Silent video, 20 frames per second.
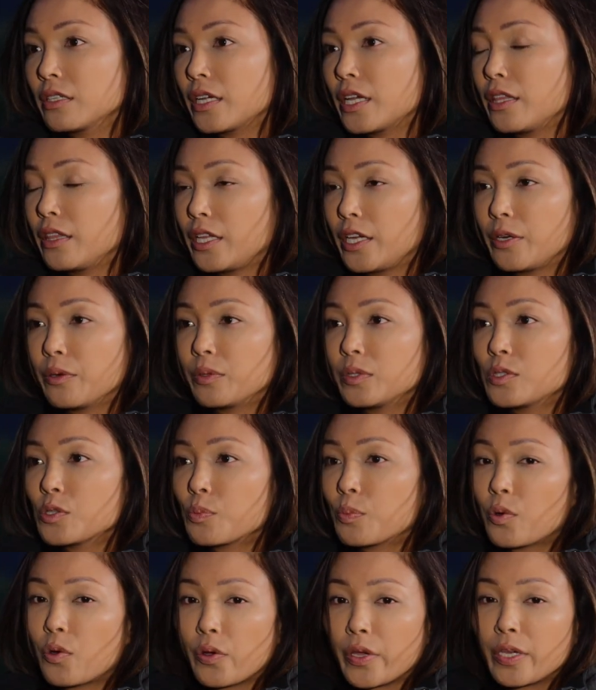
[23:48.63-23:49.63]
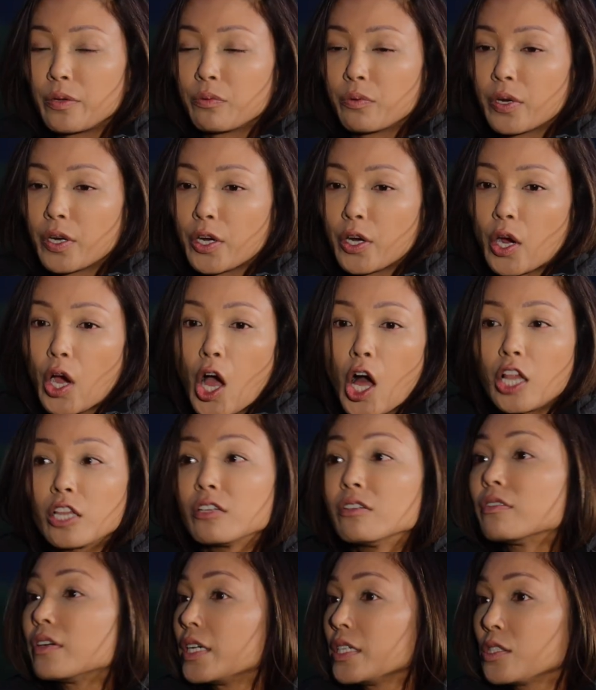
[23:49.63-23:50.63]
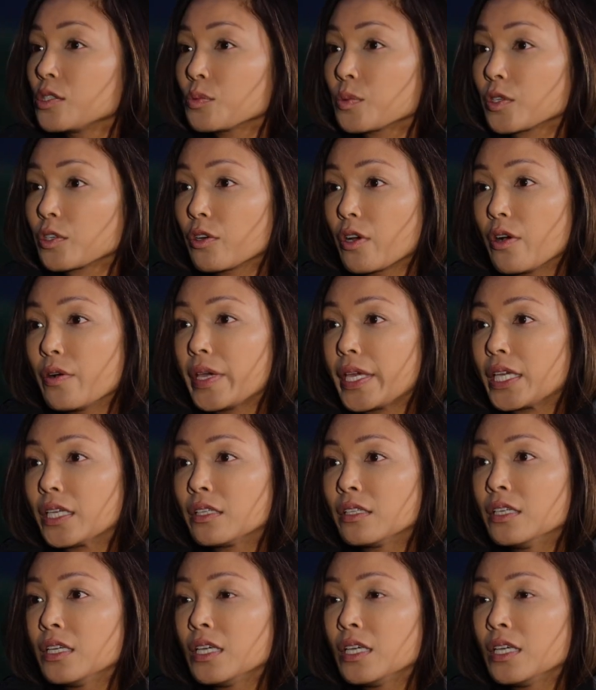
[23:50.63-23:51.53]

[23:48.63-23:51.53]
and there was a point where all of us were growing.